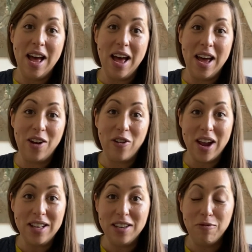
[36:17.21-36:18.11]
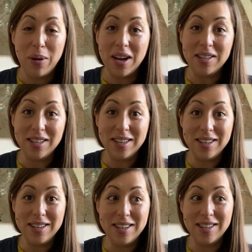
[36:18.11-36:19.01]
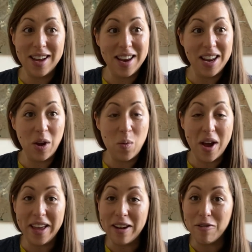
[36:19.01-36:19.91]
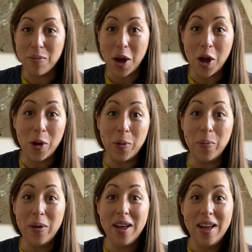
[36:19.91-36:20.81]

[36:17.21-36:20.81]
a creative person designing, working from home,